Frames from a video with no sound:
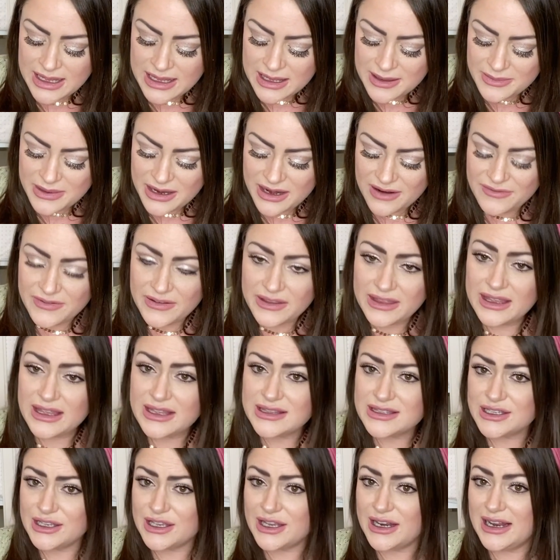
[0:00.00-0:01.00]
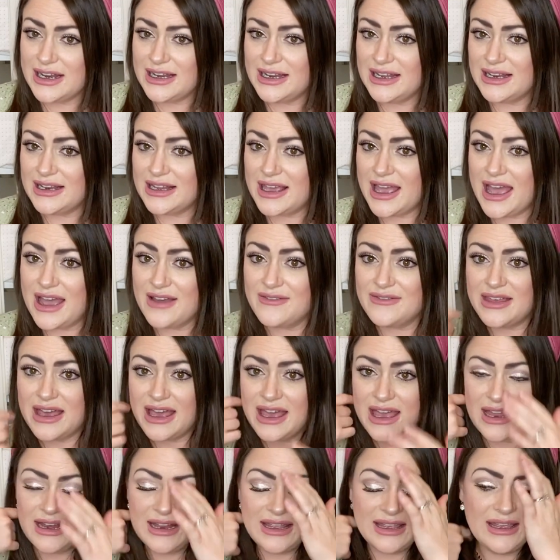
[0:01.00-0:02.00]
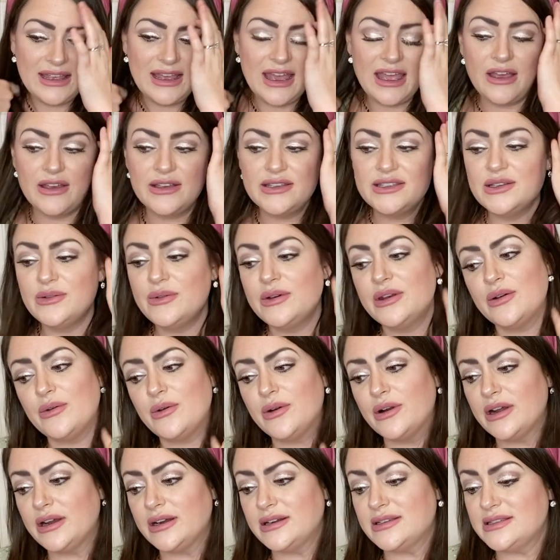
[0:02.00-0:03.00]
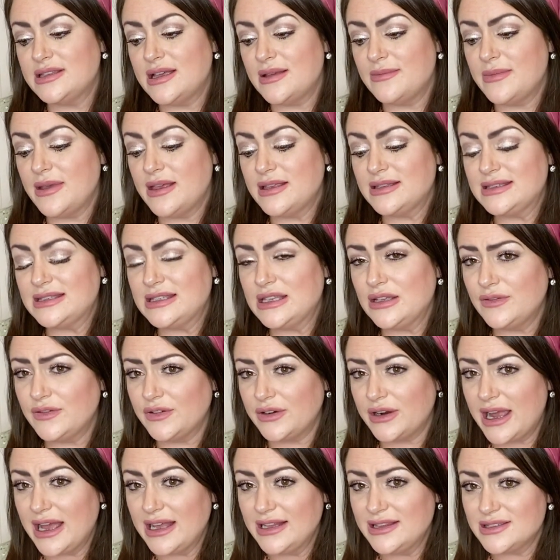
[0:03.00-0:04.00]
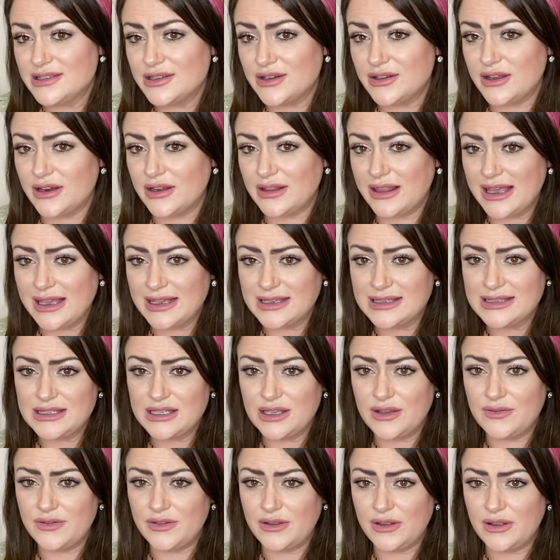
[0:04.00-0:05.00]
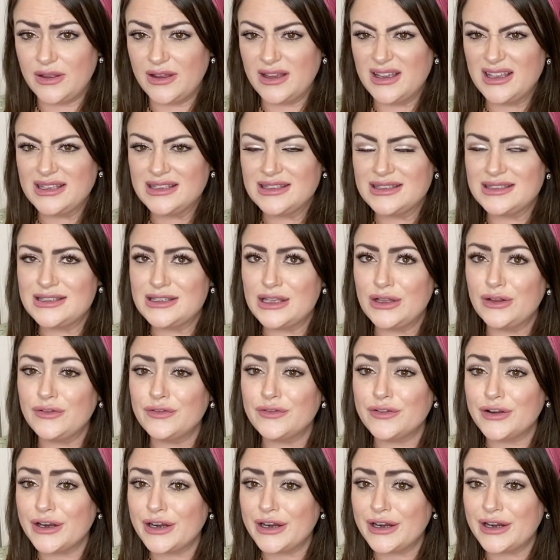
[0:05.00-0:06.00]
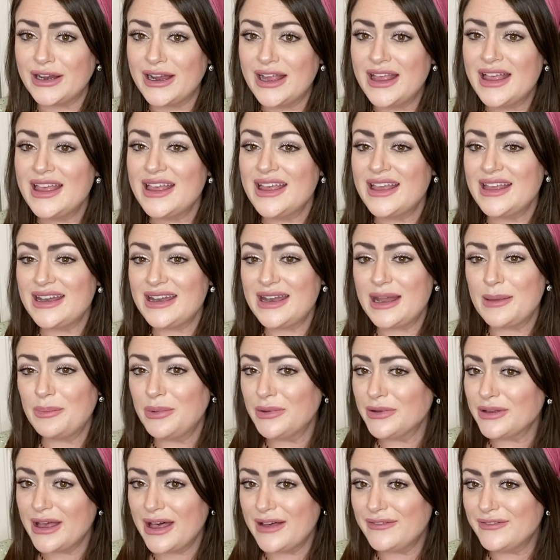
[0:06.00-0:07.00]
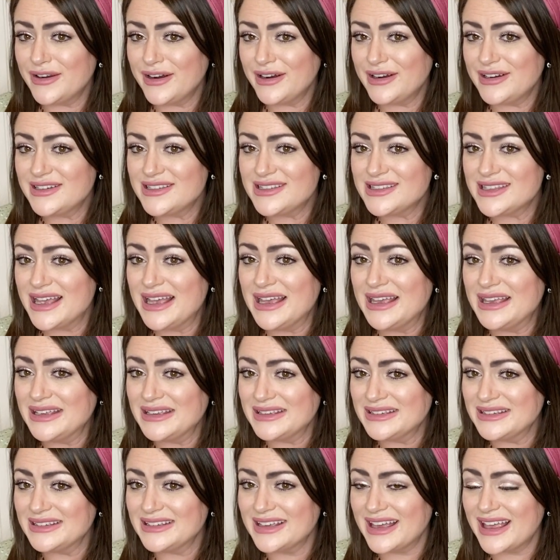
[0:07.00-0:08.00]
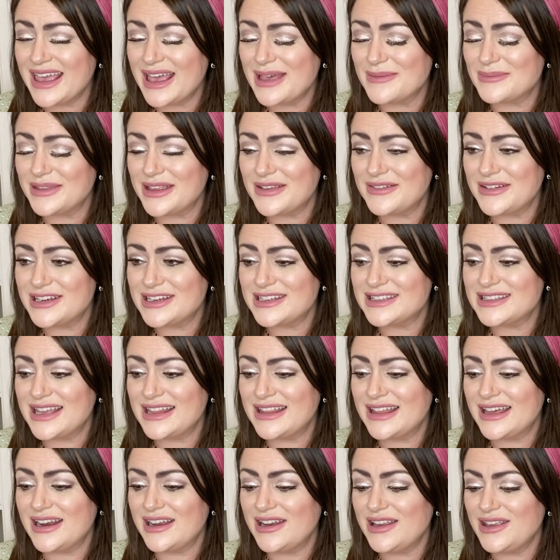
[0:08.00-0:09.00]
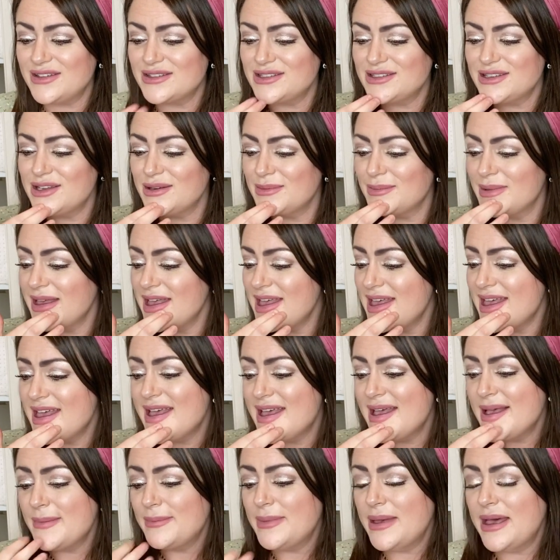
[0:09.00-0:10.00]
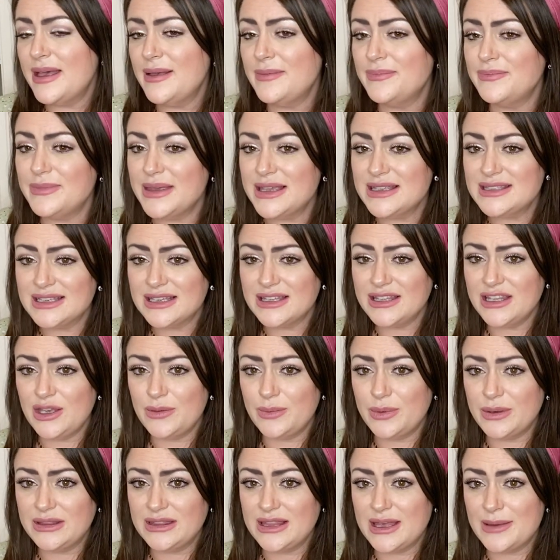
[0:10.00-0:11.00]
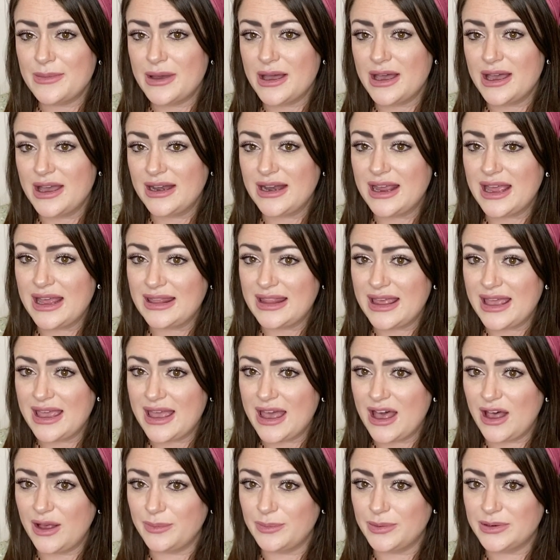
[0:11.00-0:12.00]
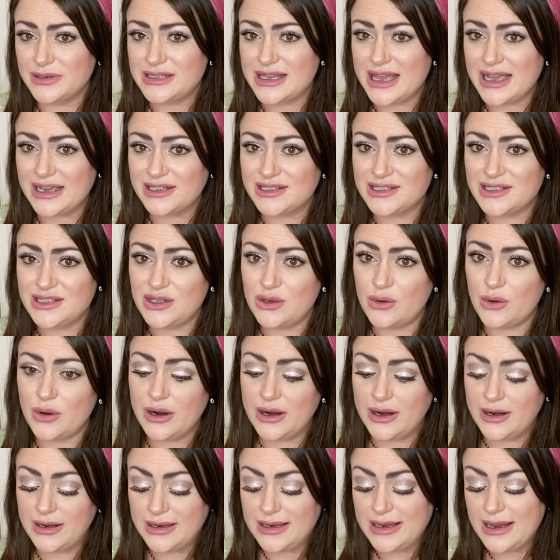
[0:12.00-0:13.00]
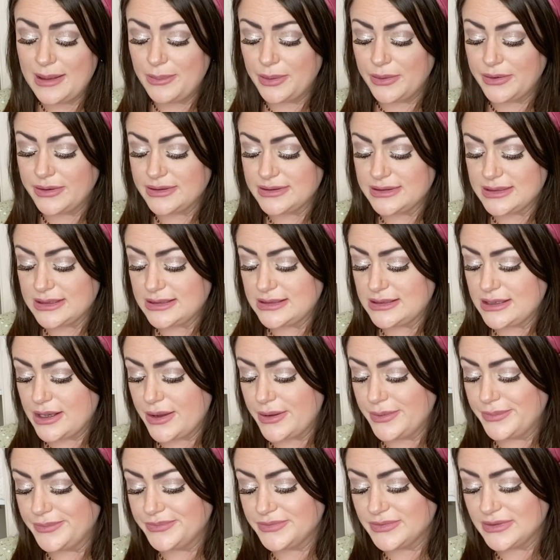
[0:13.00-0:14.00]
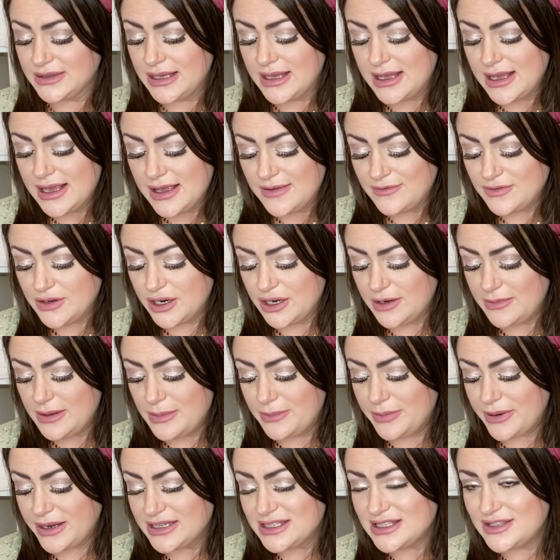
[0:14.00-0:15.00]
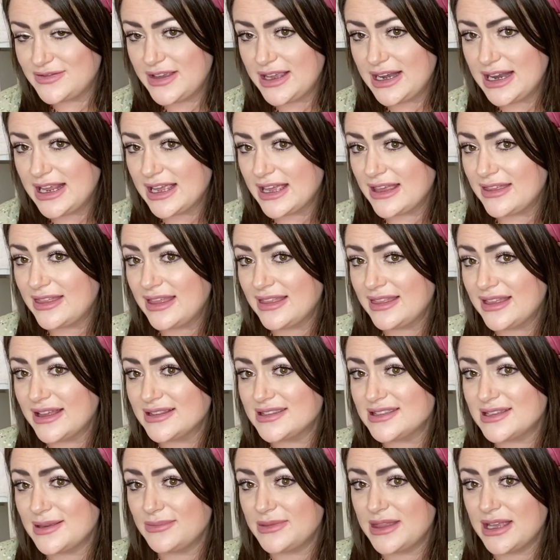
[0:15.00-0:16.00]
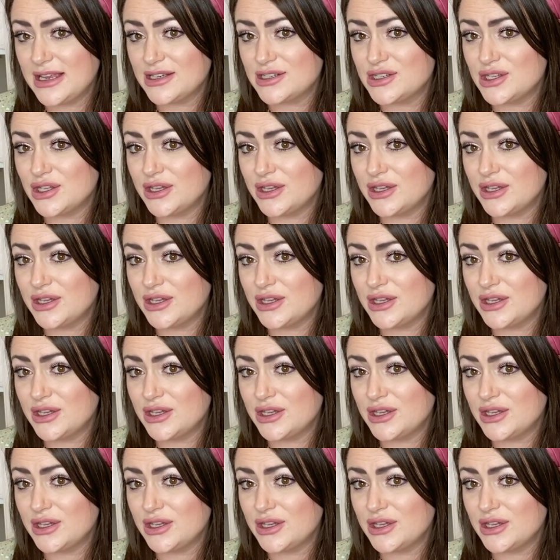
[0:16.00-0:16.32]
But I feel like it's a good idea to have that. I also want to order some silverettes, or they're like silver nipple covers. I can't believe I just said that on YouTube. But basically you put them on and they help protect your nipples. So if you're going to be breastfeeding, I think that's something to